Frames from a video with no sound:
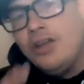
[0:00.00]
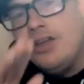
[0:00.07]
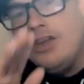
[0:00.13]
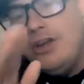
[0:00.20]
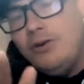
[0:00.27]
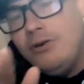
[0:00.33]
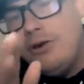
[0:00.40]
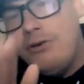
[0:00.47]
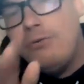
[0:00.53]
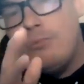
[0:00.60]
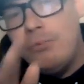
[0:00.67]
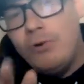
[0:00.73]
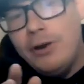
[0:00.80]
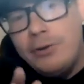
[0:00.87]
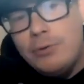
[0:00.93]
you don't
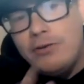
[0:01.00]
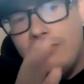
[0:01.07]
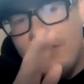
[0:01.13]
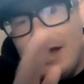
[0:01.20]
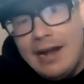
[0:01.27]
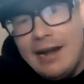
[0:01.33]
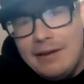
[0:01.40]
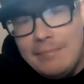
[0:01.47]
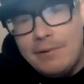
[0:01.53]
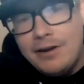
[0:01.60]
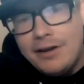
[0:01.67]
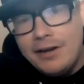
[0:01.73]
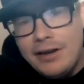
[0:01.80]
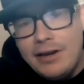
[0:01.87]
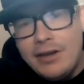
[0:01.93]
work with
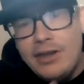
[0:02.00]
anybody.